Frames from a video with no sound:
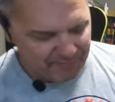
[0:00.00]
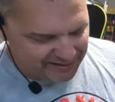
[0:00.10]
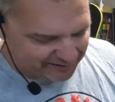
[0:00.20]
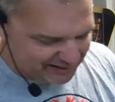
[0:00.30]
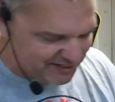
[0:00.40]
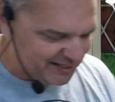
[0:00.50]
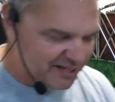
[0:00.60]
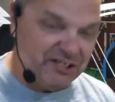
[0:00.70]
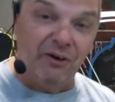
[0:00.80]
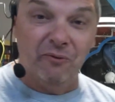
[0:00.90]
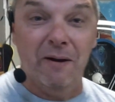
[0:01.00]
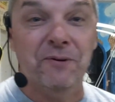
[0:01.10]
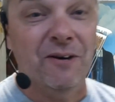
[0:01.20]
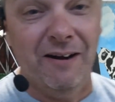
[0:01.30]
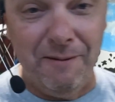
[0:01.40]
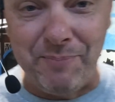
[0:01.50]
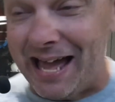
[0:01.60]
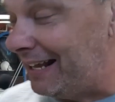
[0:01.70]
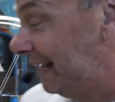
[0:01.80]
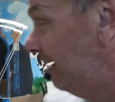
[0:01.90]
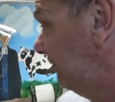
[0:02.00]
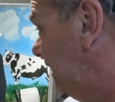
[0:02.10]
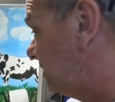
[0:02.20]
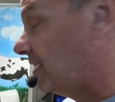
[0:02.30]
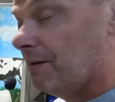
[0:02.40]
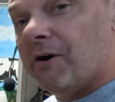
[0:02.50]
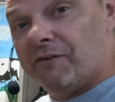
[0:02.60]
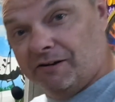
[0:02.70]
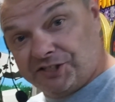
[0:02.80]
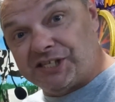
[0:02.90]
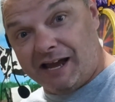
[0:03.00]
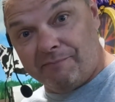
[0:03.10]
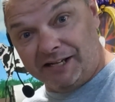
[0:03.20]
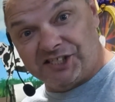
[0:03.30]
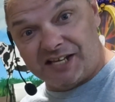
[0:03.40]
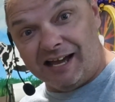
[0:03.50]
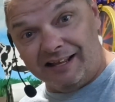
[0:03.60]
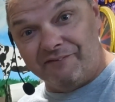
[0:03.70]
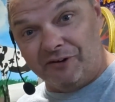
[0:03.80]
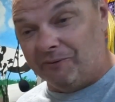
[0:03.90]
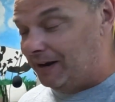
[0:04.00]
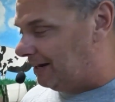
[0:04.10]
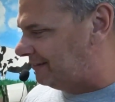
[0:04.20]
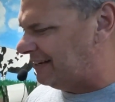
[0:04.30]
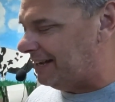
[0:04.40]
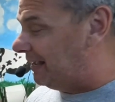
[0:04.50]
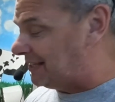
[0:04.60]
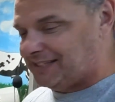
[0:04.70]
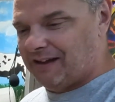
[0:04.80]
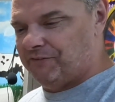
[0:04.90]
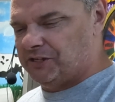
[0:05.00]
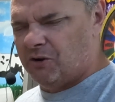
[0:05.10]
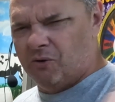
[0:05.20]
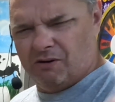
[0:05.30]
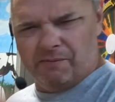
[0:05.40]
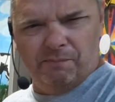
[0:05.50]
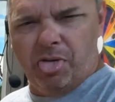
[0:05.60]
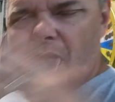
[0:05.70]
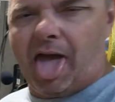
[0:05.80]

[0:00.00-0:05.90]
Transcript: me that these things don't rupture on impact needs to come over here and stand by Scully for a while. I'll tell you, that stuff is horrible.